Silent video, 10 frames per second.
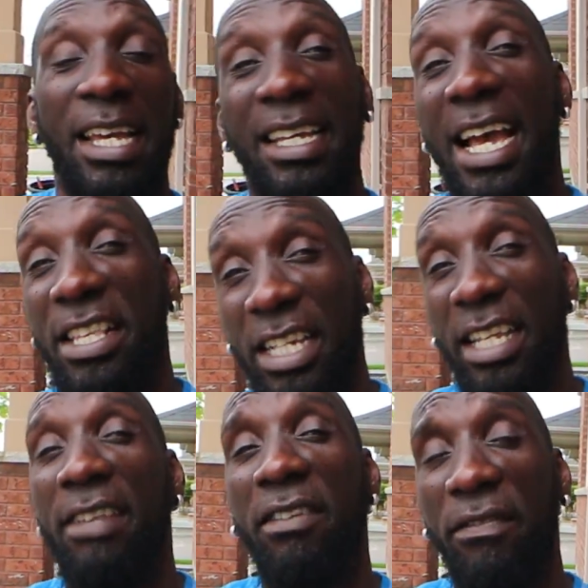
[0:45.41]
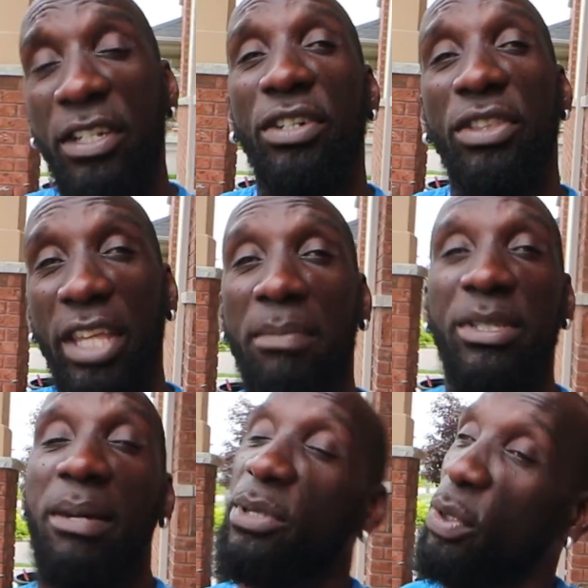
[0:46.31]
Guys, you got to give the video a thumbs
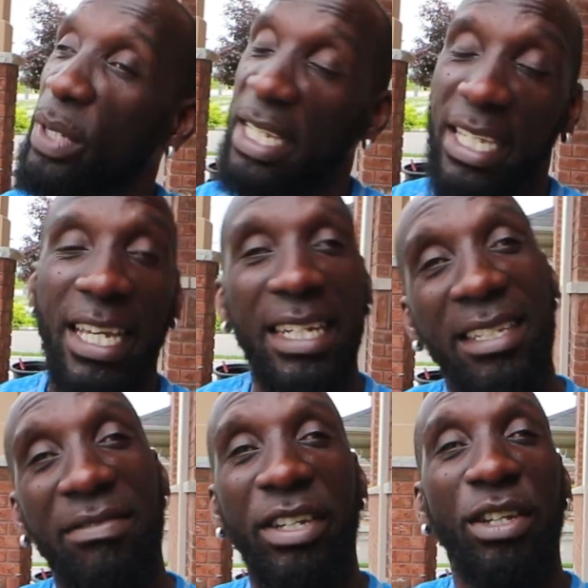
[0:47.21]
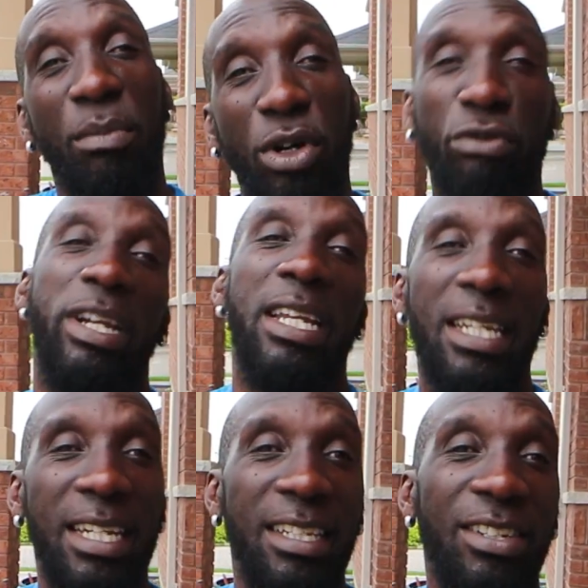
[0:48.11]
up so we can get this video more
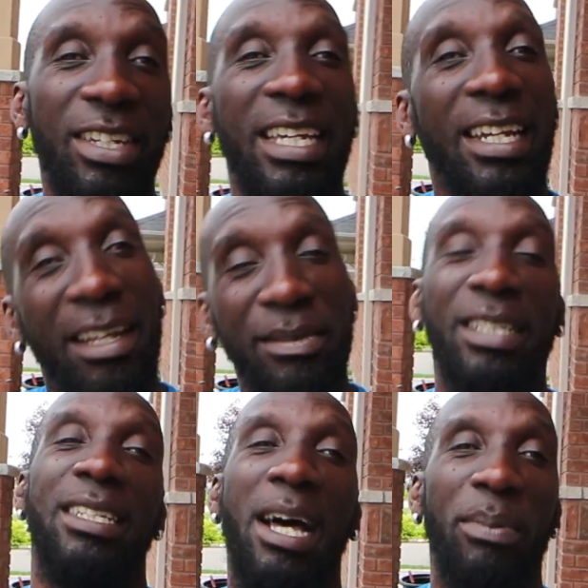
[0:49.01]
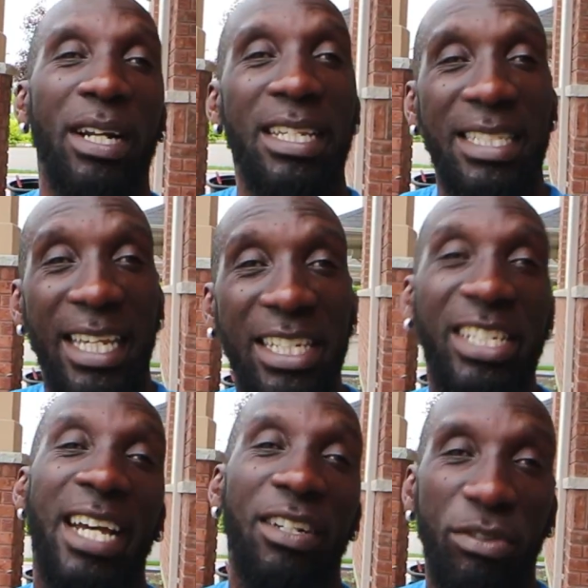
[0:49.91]
rated and, get it up to the top of the list, get the
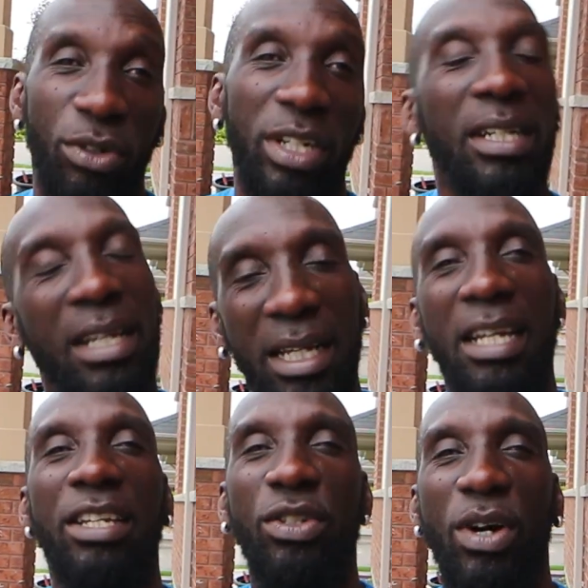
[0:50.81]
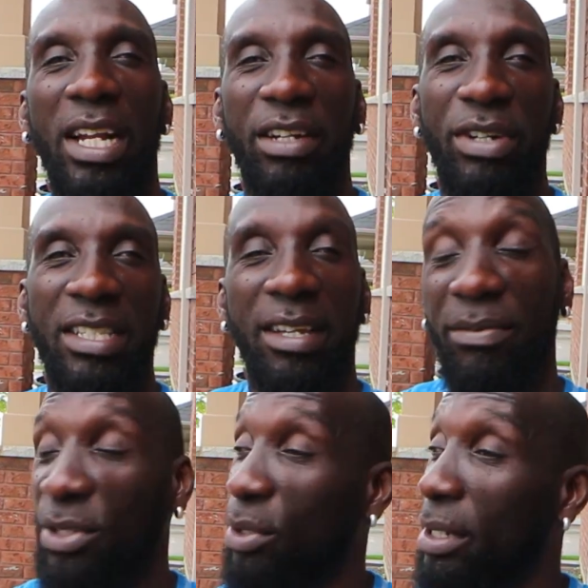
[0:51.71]
channel growing. All that great
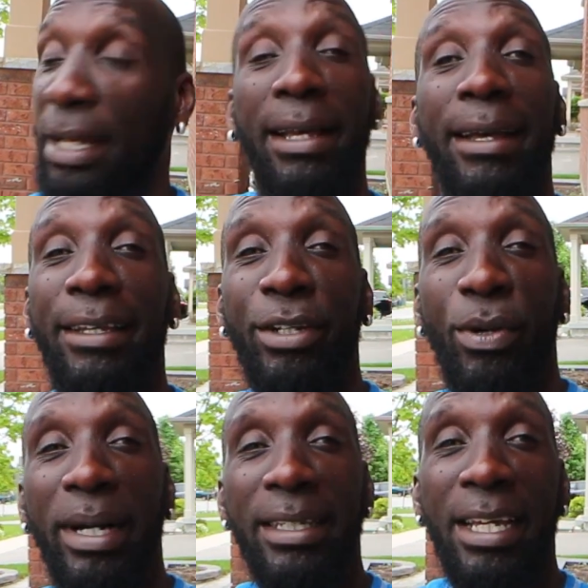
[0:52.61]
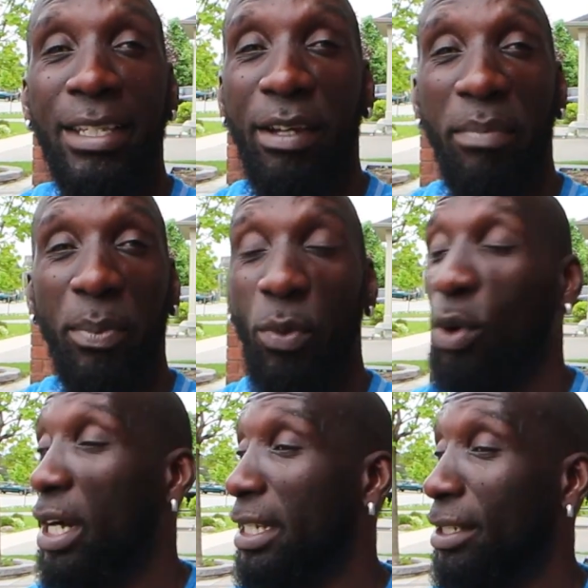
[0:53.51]
stuff. So, you know what? Some people
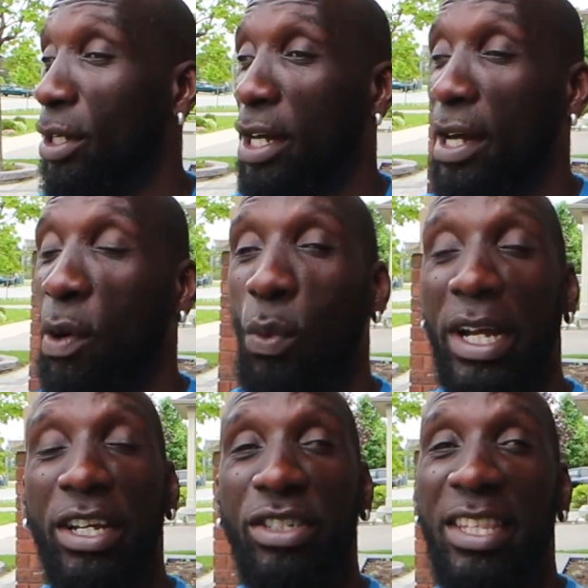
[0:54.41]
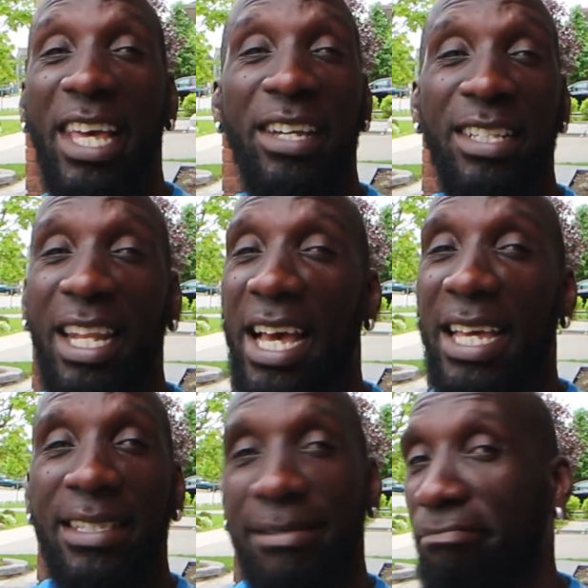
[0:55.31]
want 100,000
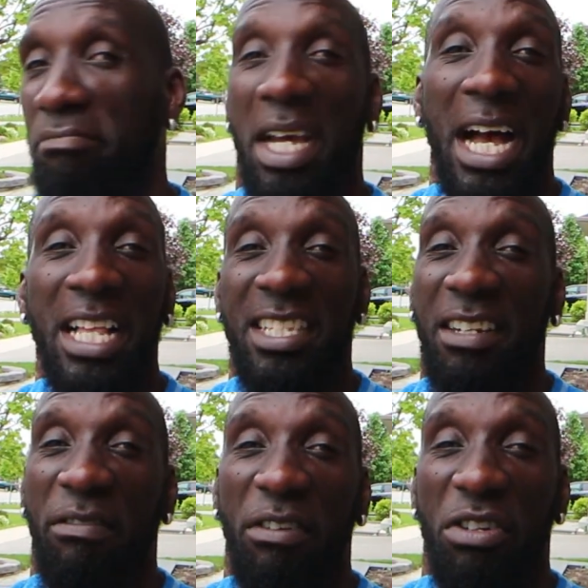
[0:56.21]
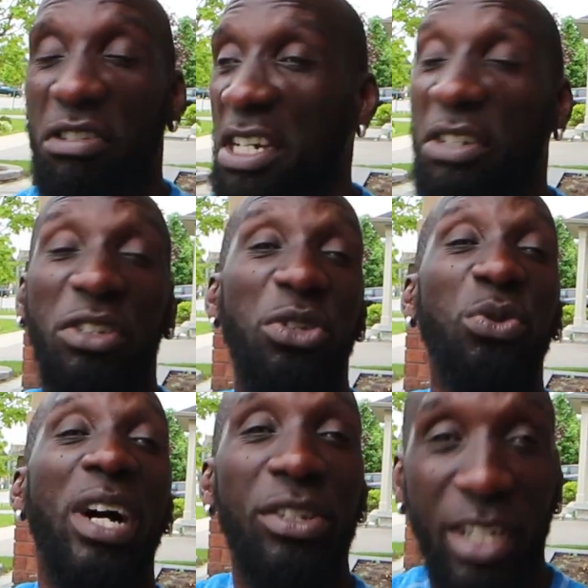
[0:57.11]
likes. I'll set it for a good
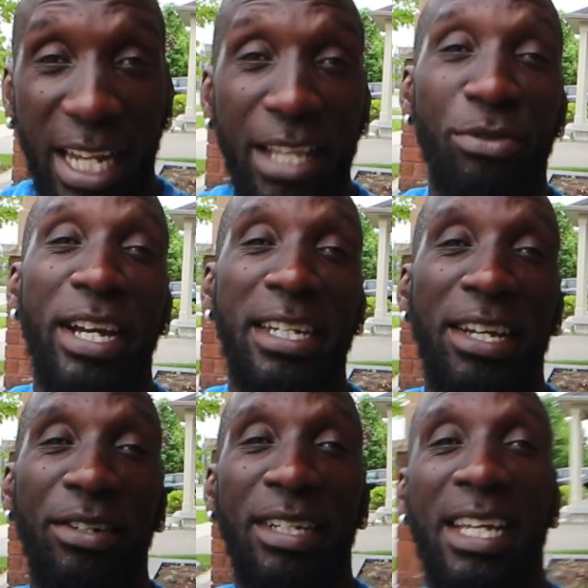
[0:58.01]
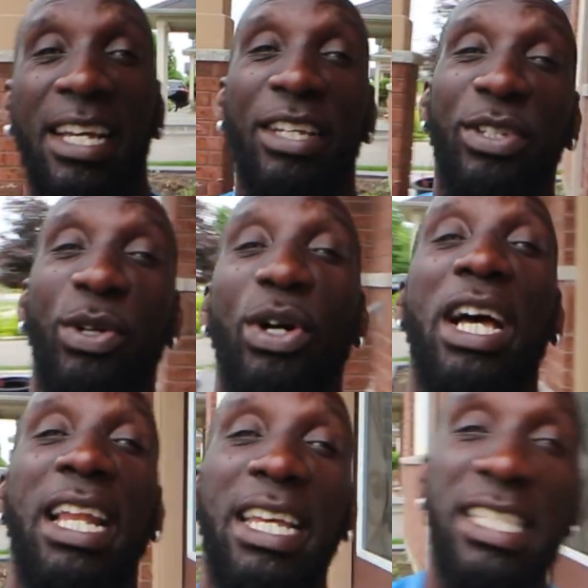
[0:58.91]
200 likes right now. So
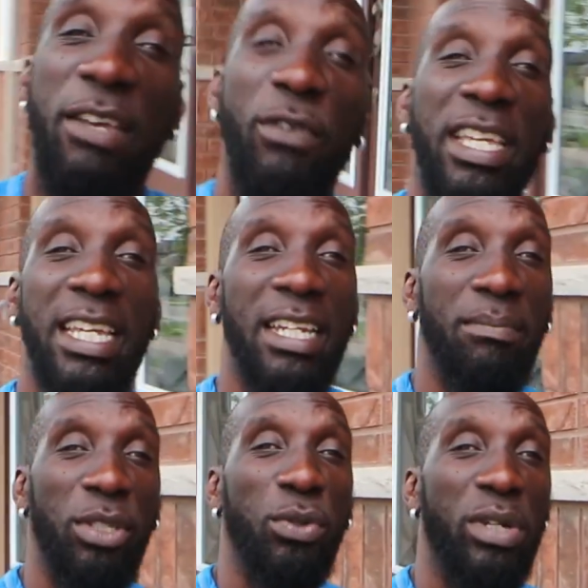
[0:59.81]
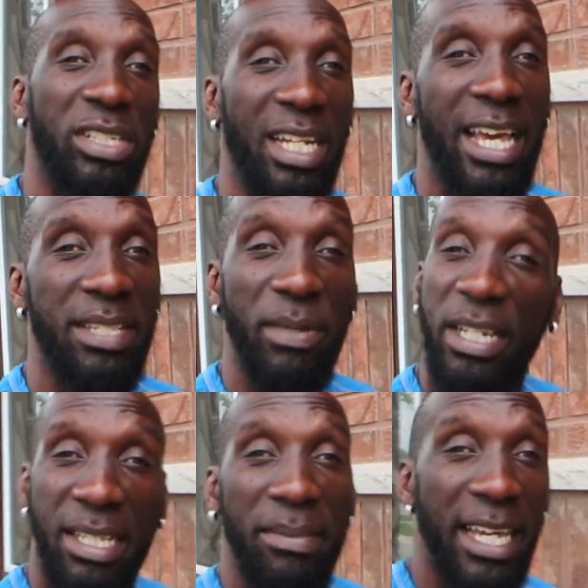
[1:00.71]
let's see if we can get up to 200 likes,
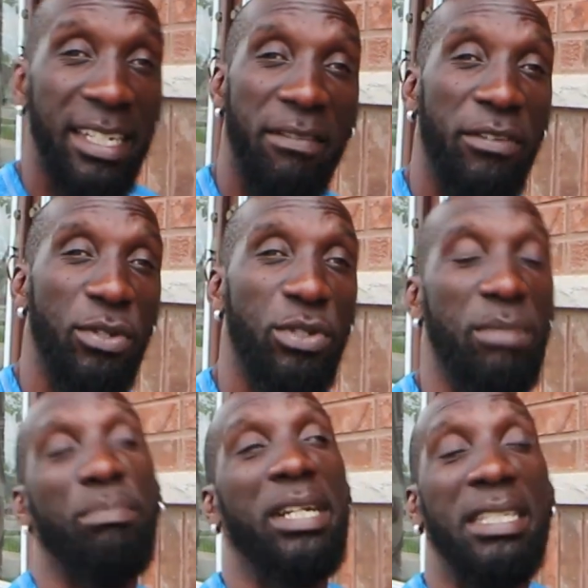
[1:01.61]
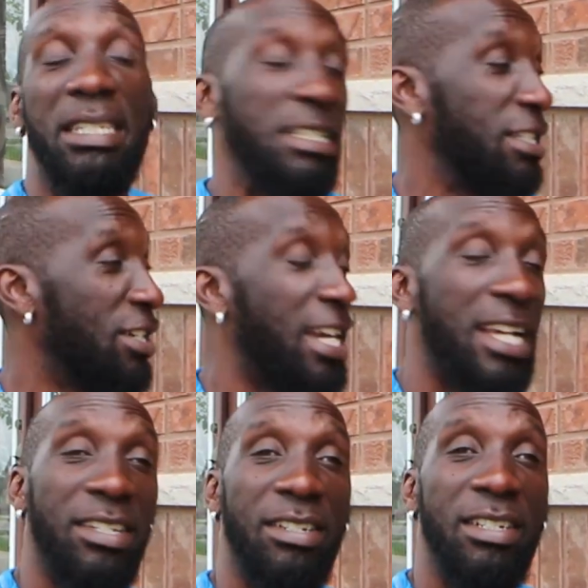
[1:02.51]
because I'm getting the views, but you
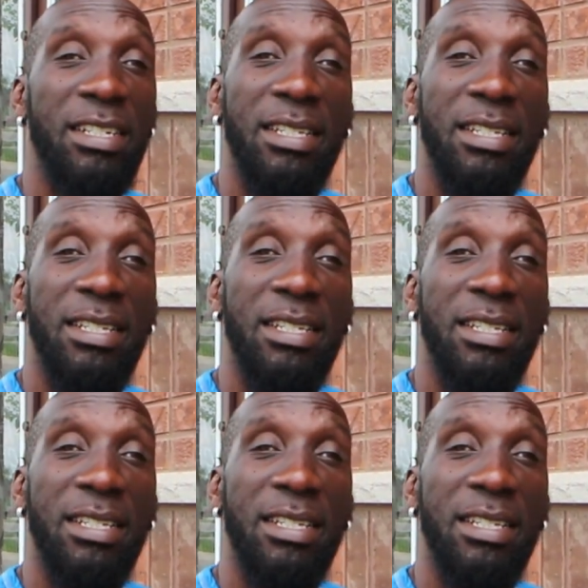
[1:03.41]
guys are